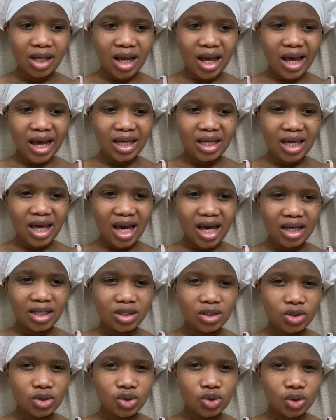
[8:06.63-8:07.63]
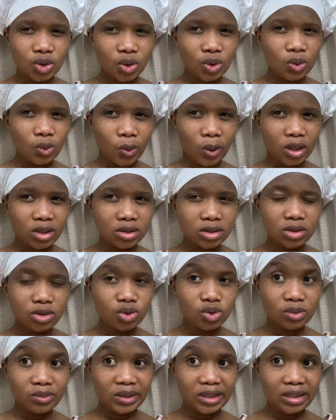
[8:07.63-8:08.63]
I I don't want
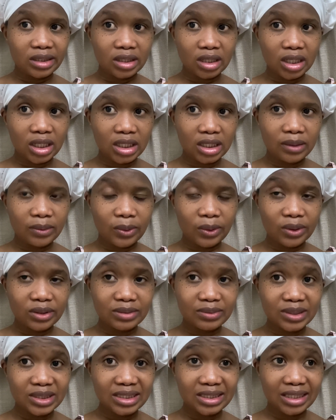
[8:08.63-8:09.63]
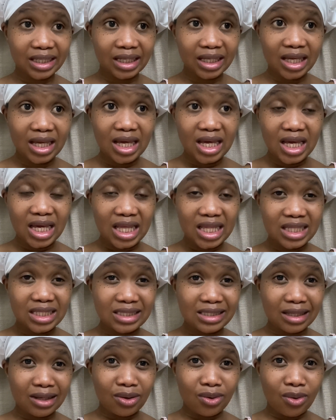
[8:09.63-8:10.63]
to be here anymore. As much as like this
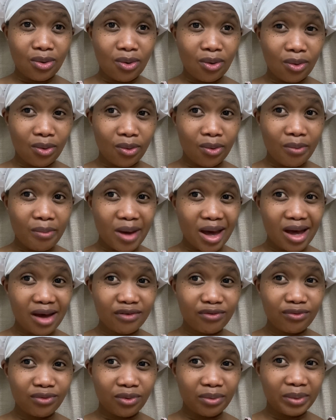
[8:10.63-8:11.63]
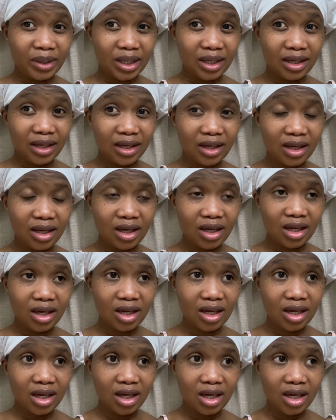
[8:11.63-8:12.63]
is like a home for me
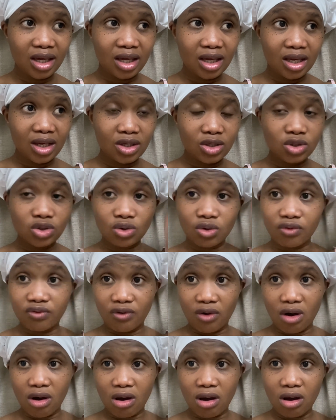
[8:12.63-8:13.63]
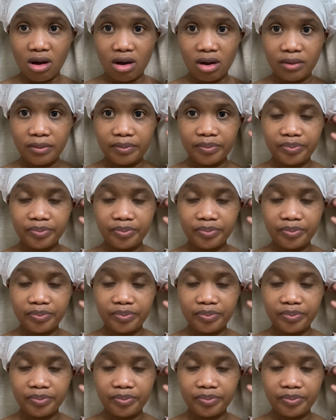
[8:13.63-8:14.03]
so far.